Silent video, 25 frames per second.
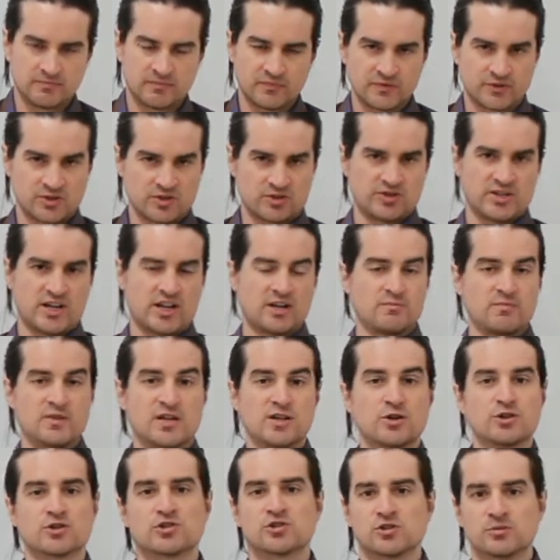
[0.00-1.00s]
Turns out a
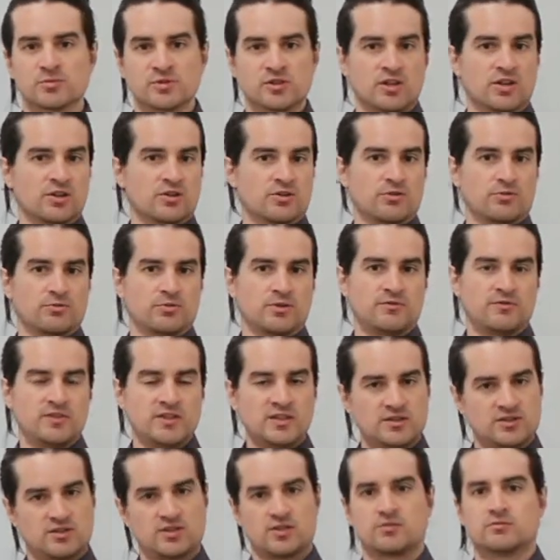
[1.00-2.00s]
meter is a little bit longer than three
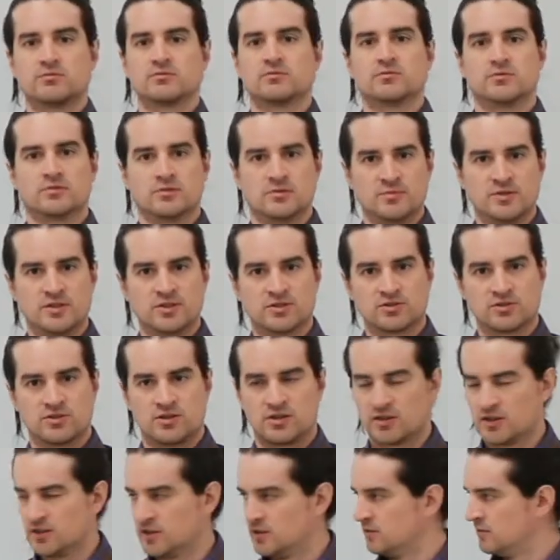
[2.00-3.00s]
feet, so the meter is
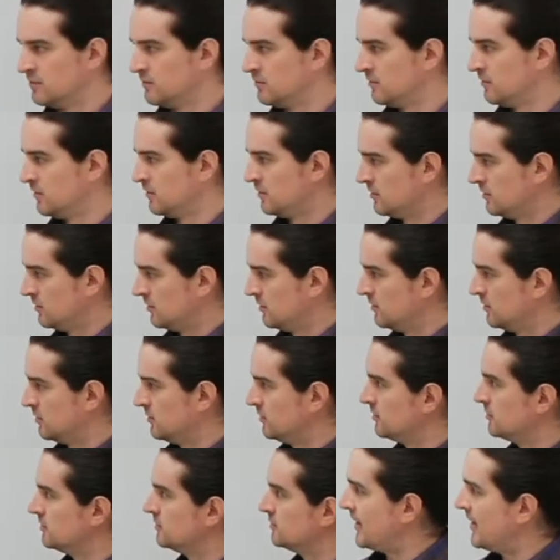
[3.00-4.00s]
longer.
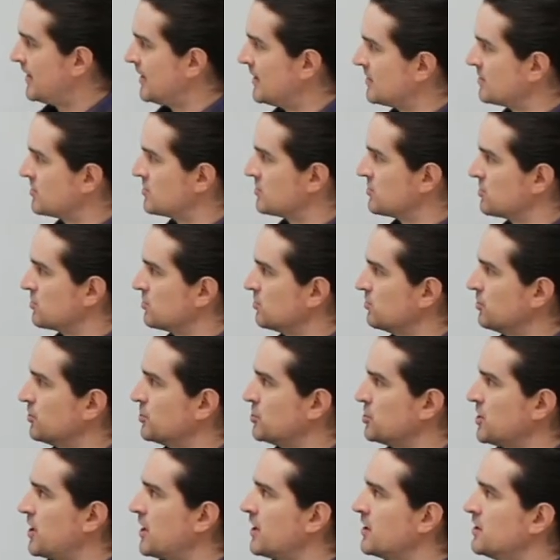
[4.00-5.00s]
As just a little
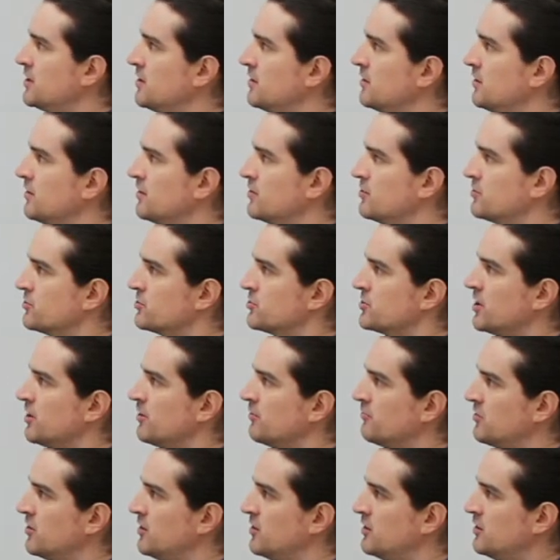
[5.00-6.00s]
check on
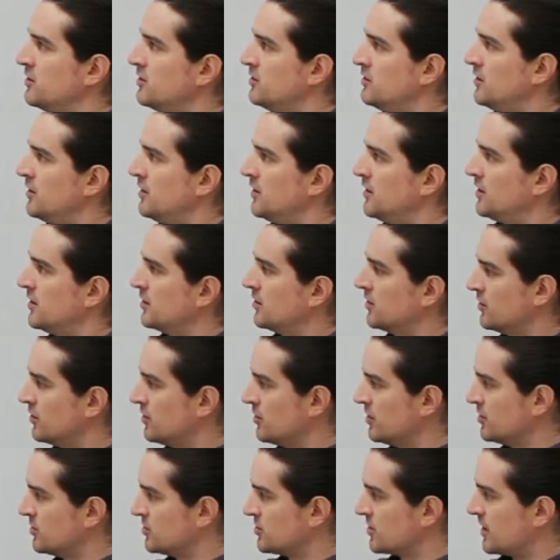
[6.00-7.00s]
yourself here, uh, go
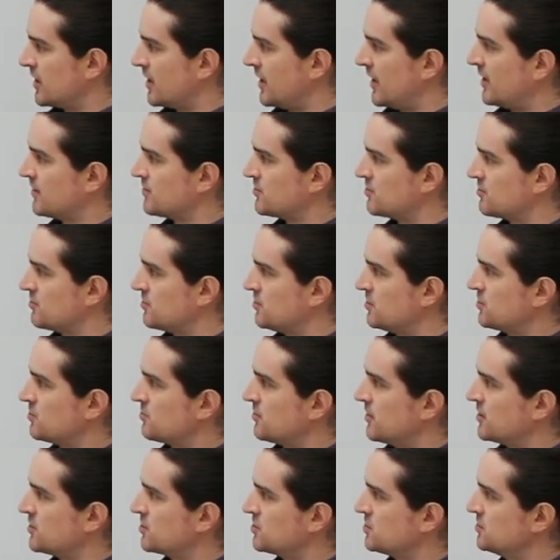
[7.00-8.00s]
ahead and try to answer these
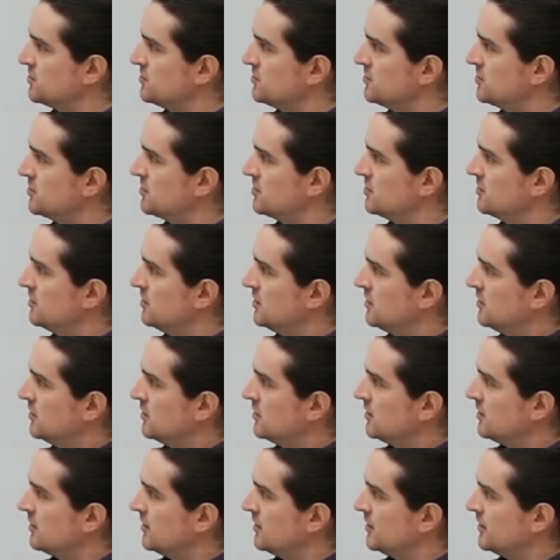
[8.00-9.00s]
questions
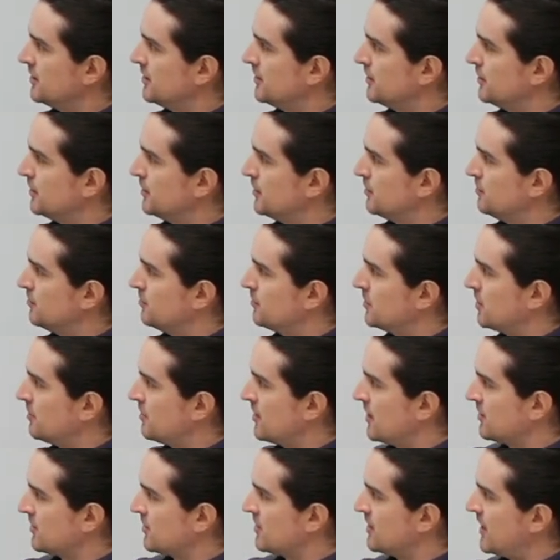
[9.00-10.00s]
um,
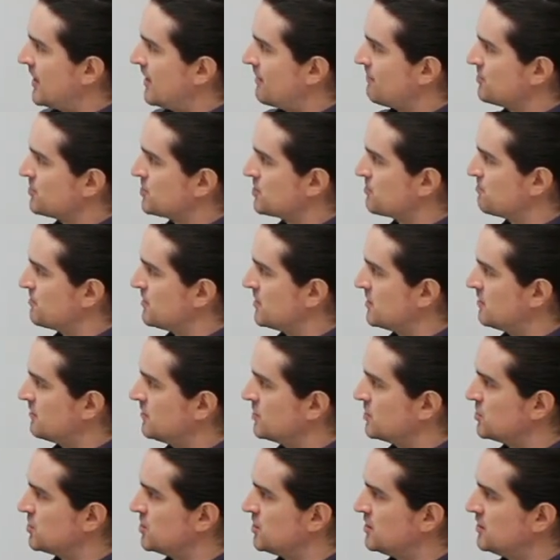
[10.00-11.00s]
about the average speed of
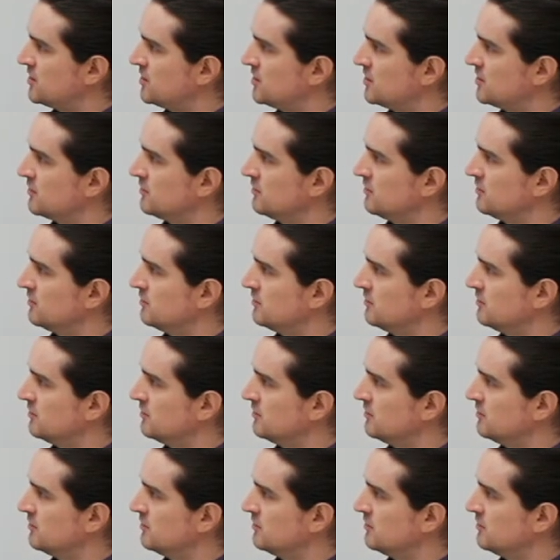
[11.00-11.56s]
a cheetah